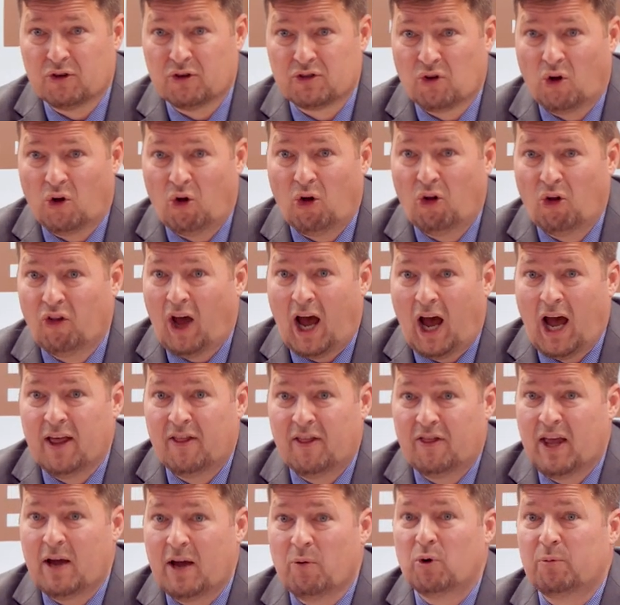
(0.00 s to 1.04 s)
years old, I,
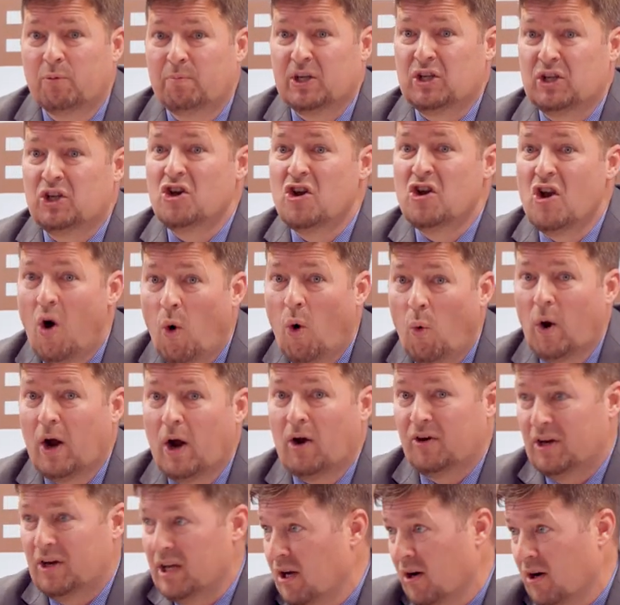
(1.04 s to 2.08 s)
they would be
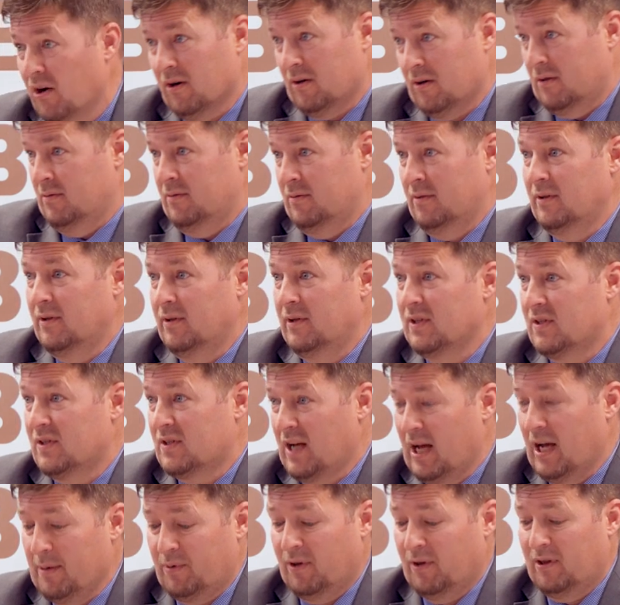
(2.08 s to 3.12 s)
nowhere near this
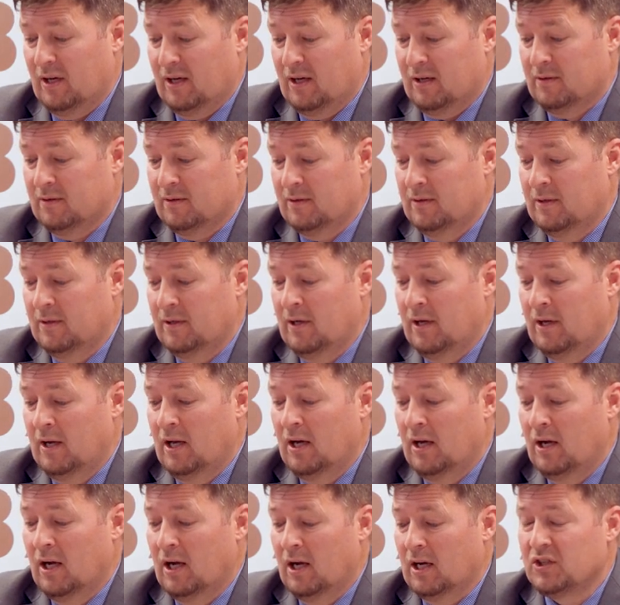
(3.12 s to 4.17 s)
type of thing.
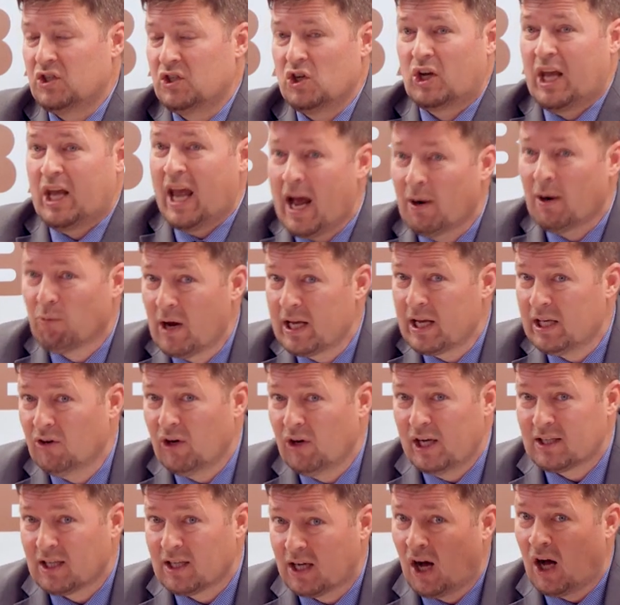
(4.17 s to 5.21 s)
Because you can't
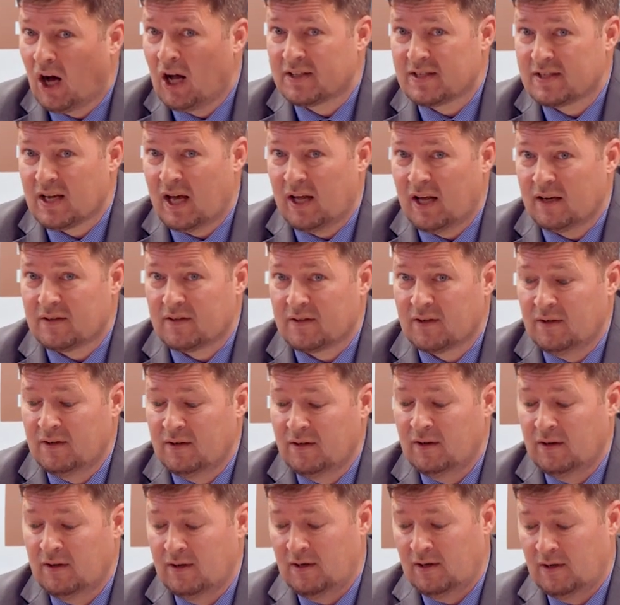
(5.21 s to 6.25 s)
regulate the content,
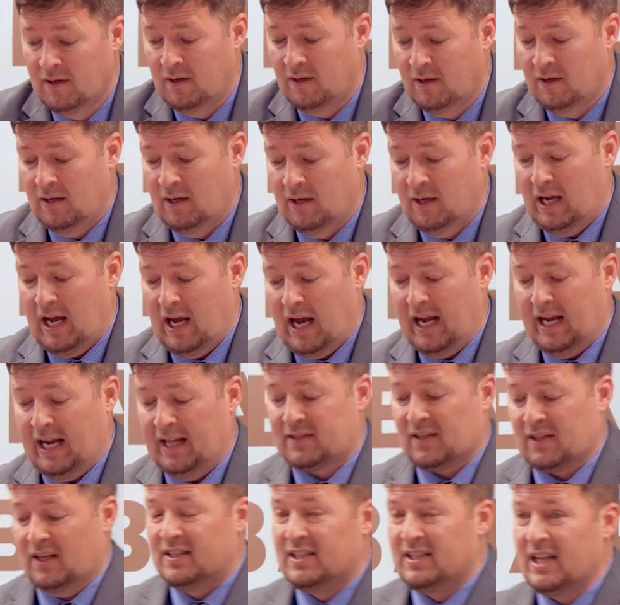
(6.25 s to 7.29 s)
and
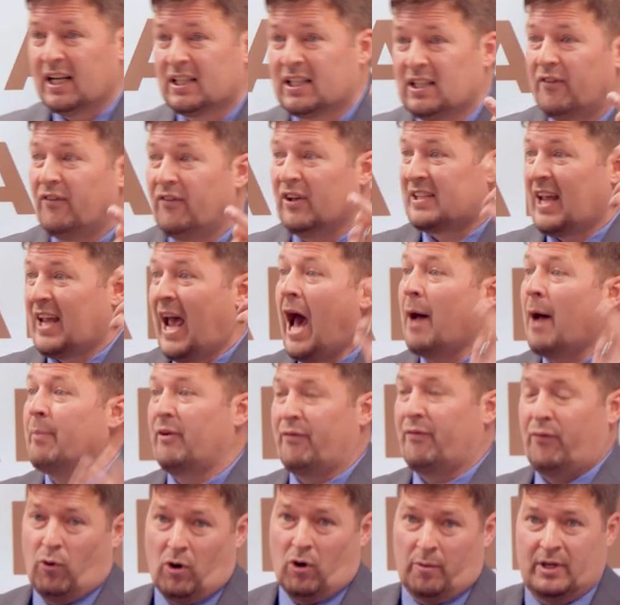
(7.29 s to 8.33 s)
it's addictive, it's
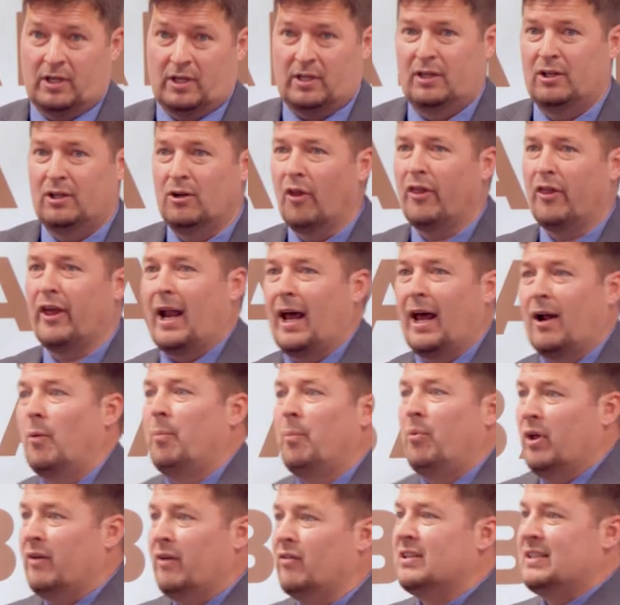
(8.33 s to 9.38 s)
habit forming. You know that I don't
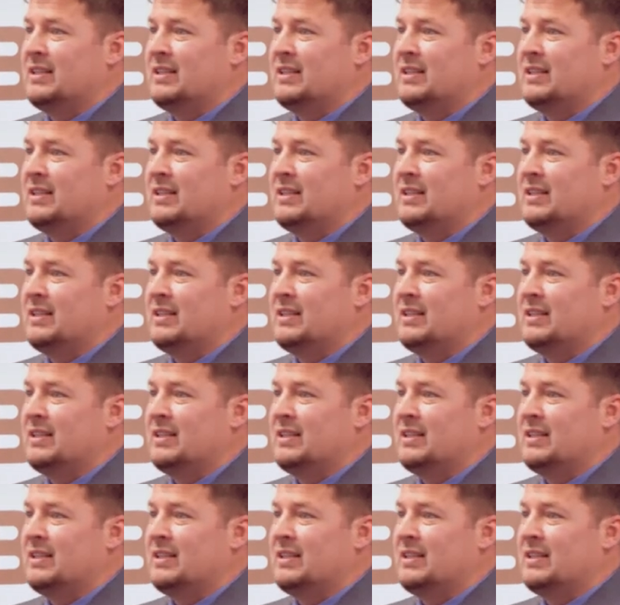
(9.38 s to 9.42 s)
believe